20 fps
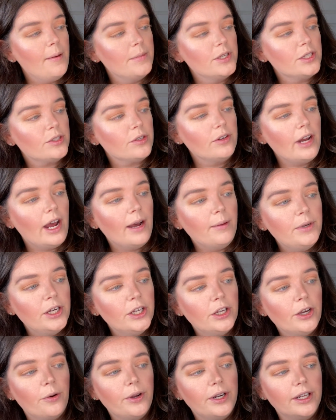So now I'm going
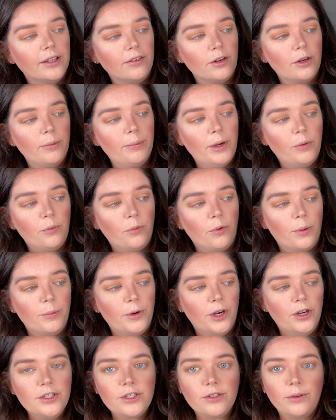to go in a little bit
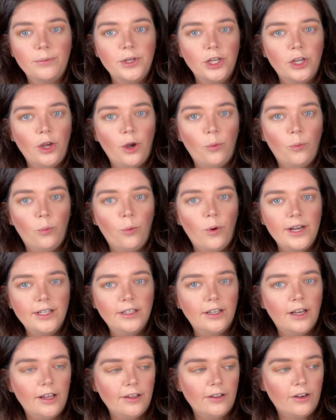warmer. So I'm going to go one
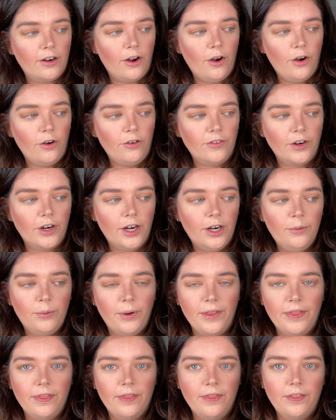color over
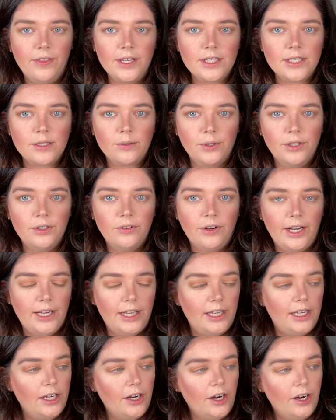with this one right
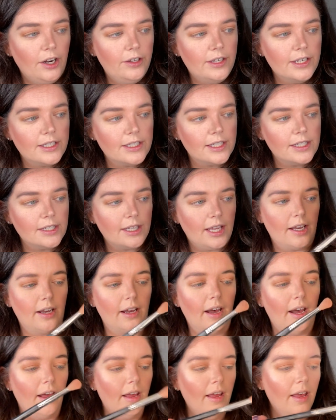here. This is like
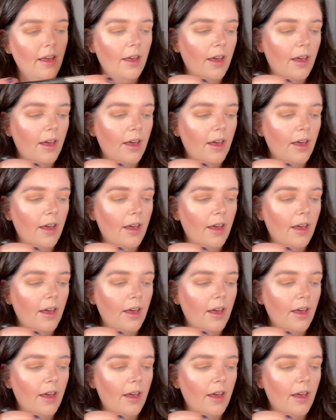a